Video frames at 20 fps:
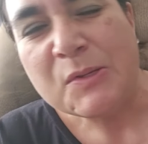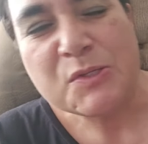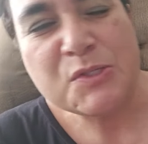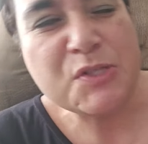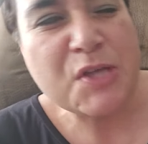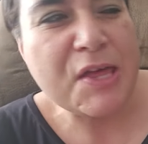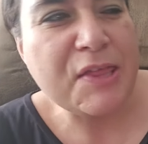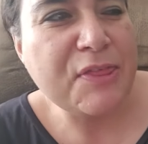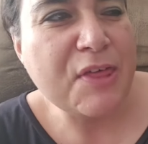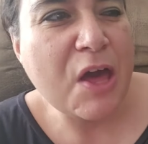
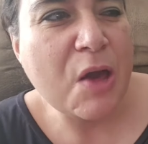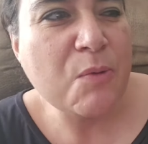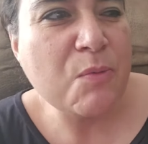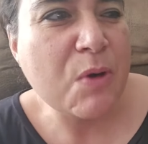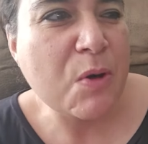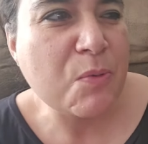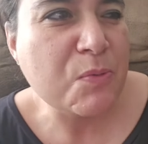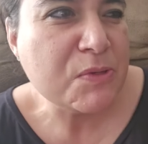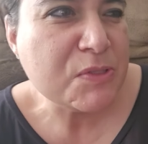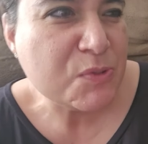So I thought,
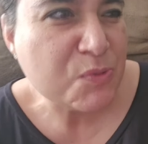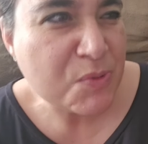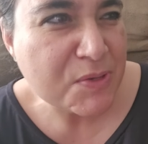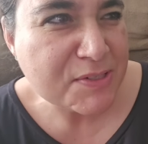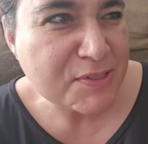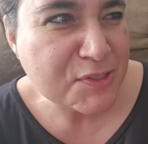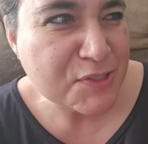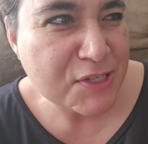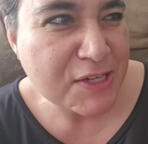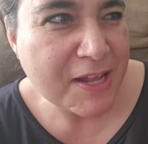well, which
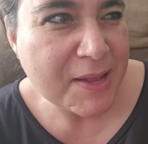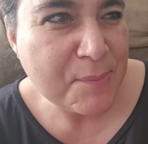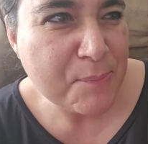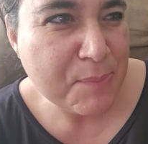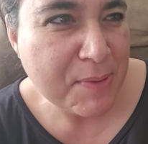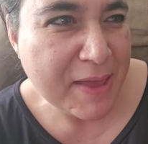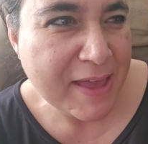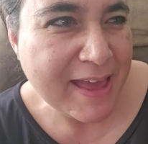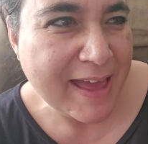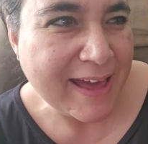one should I
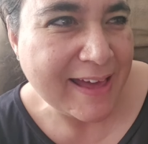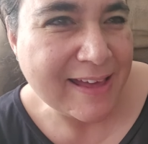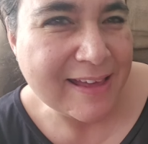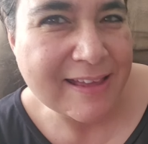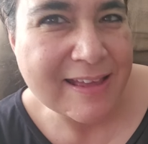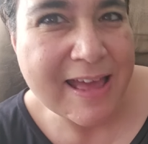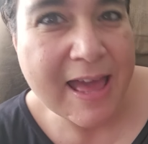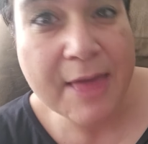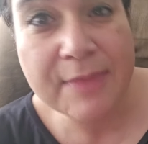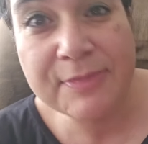pick?
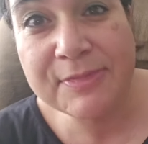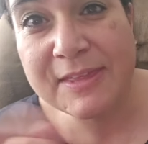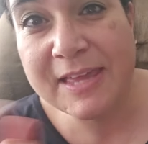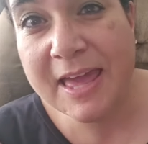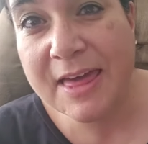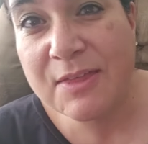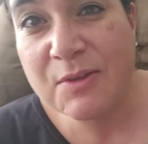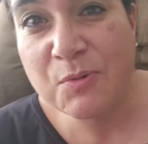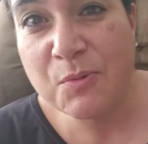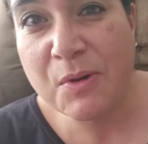And the
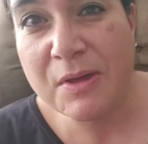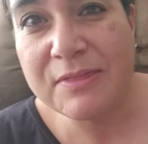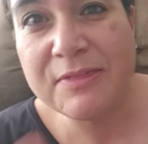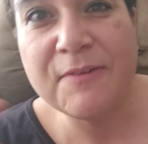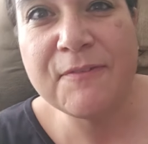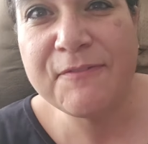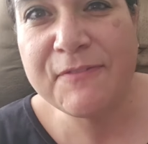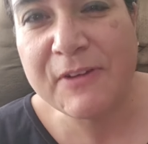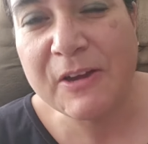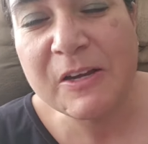other one,
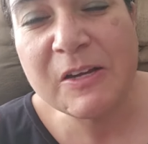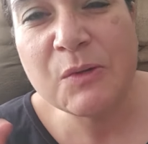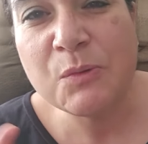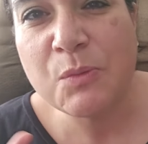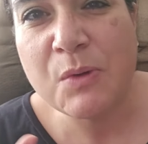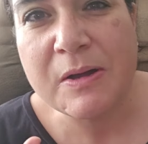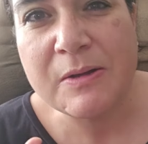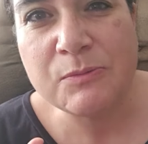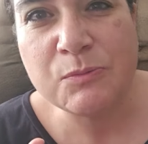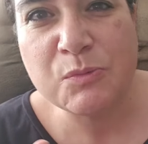the fairy
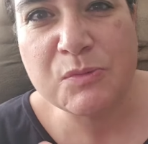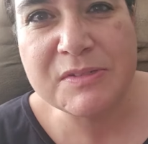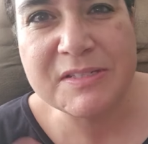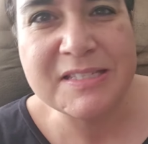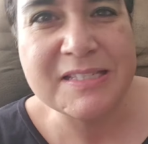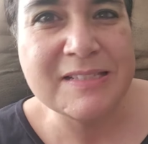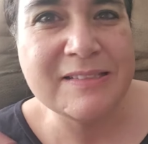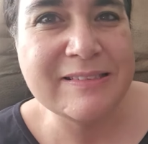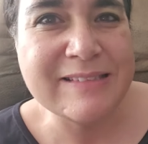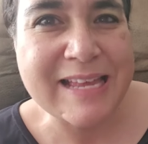one,
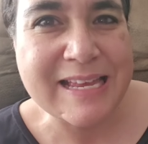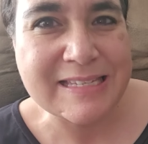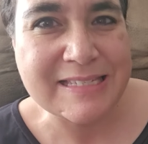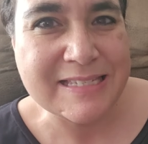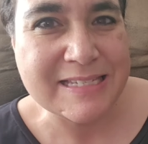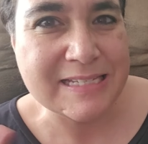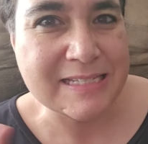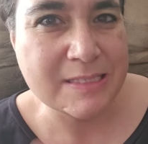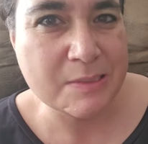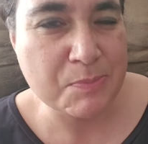was
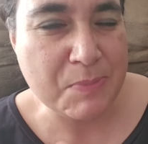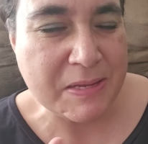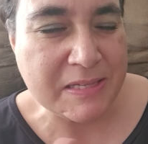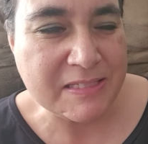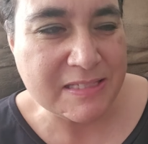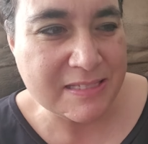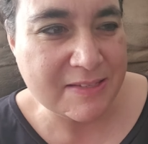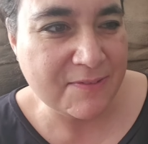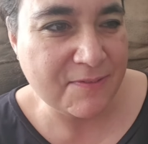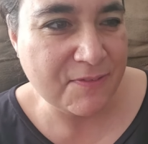less
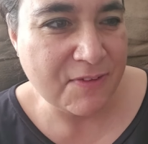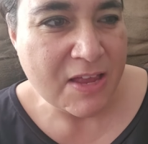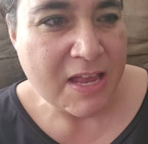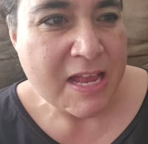expensive.